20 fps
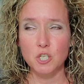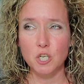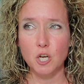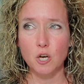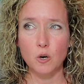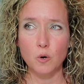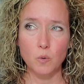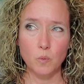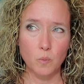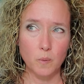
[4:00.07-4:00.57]
to
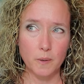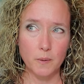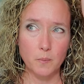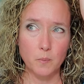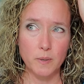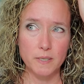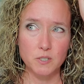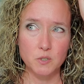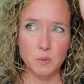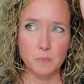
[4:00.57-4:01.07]
go. We
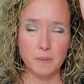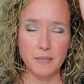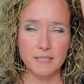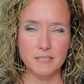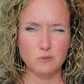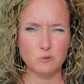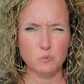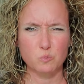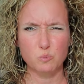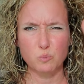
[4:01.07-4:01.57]
went to a
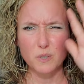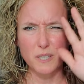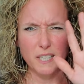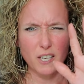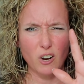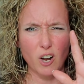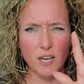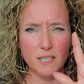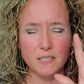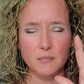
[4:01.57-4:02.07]
place, it was really
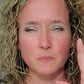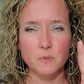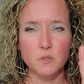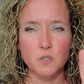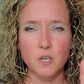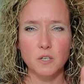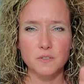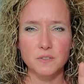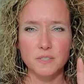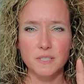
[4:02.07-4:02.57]
awesome. It was
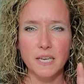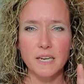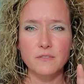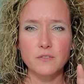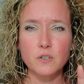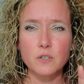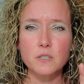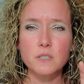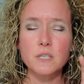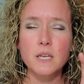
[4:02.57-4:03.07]
called
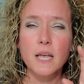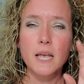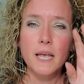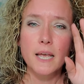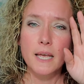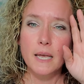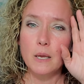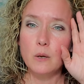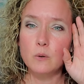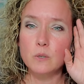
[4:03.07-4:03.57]
Savers.
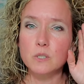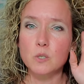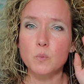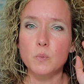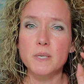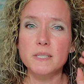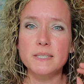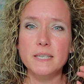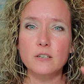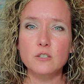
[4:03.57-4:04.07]
It was a
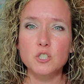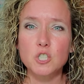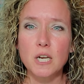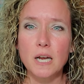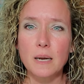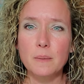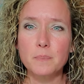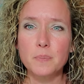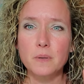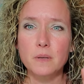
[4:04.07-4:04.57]
resale
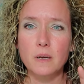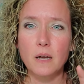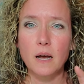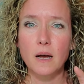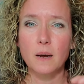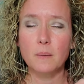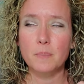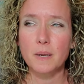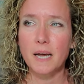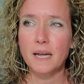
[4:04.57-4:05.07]
shop,
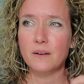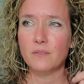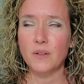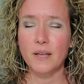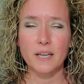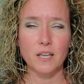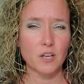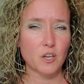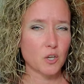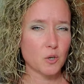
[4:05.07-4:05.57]
kind of
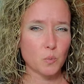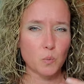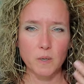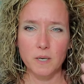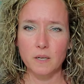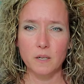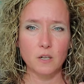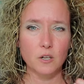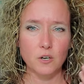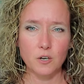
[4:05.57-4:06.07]
like a
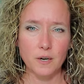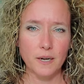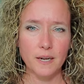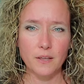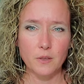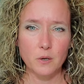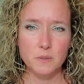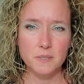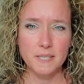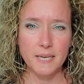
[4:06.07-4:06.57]
Goodwill or any
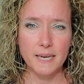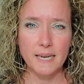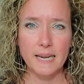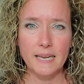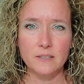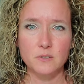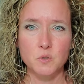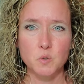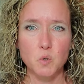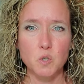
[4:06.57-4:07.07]
of those
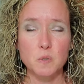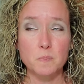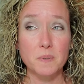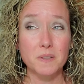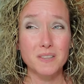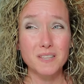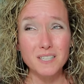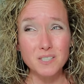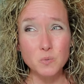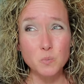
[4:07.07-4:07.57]
secondhand stores.
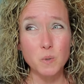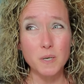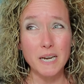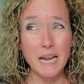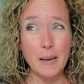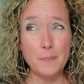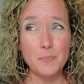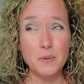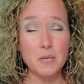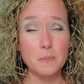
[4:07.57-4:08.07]
But this one
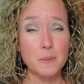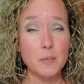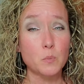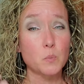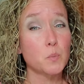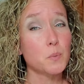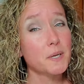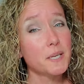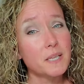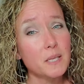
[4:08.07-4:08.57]
happened to
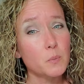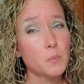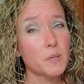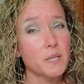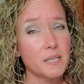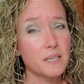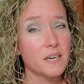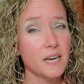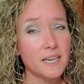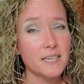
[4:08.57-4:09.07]
be really,
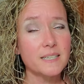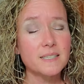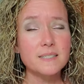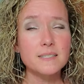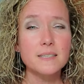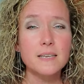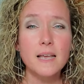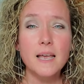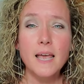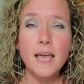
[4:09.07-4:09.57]
really
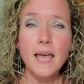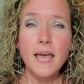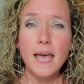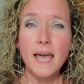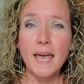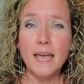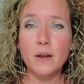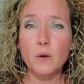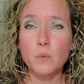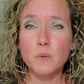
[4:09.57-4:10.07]
nice.
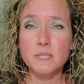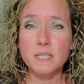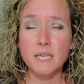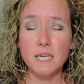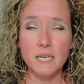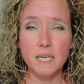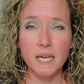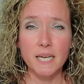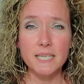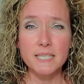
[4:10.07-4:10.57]
And it was in a
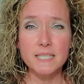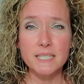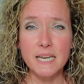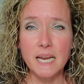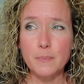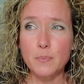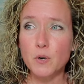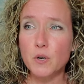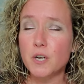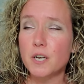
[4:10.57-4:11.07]
nice
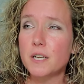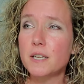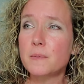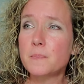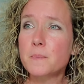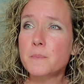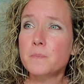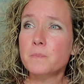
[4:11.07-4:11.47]
neighborhood.